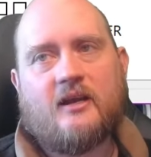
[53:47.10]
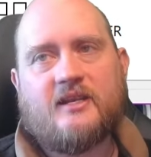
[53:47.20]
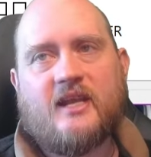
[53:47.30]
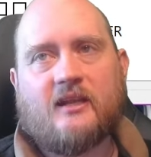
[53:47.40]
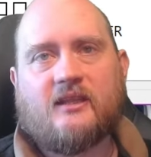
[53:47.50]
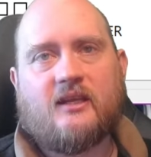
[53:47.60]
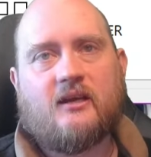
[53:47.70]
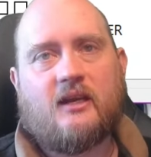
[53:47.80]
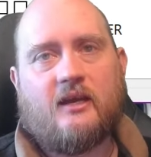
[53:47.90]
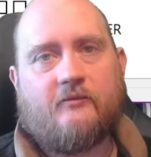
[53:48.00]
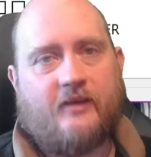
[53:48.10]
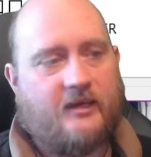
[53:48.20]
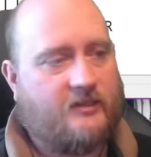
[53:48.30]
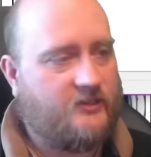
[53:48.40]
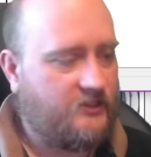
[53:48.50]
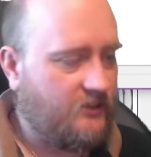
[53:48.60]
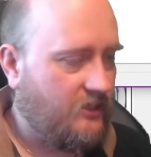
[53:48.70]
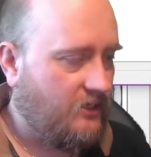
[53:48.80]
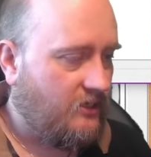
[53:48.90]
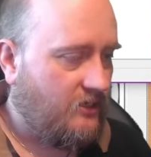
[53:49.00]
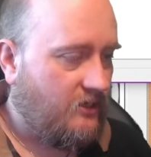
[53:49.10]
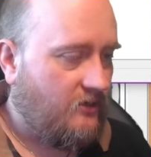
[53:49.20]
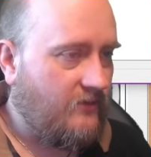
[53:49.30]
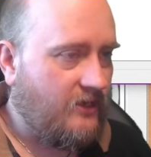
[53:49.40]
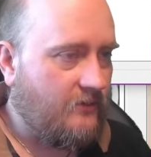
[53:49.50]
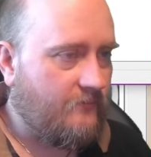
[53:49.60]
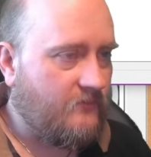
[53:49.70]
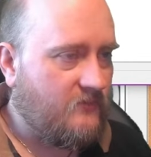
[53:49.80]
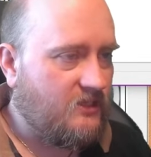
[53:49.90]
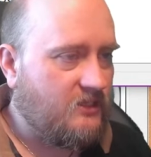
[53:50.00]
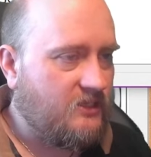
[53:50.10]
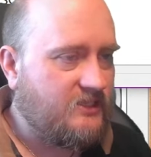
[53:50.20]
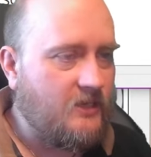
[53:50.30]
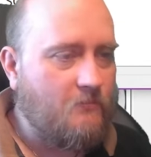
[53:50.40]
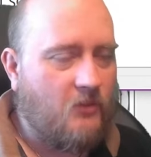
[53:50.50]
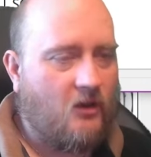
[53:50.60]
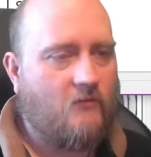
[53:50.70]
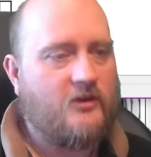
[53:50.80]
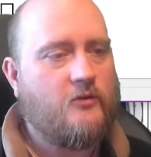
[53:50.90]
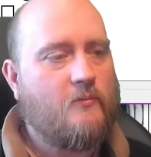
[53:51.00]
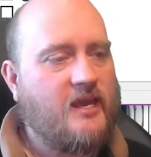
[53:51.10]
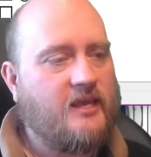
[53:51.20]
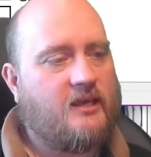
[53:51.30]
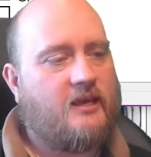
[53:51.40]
identical effects? Well, simple. When you make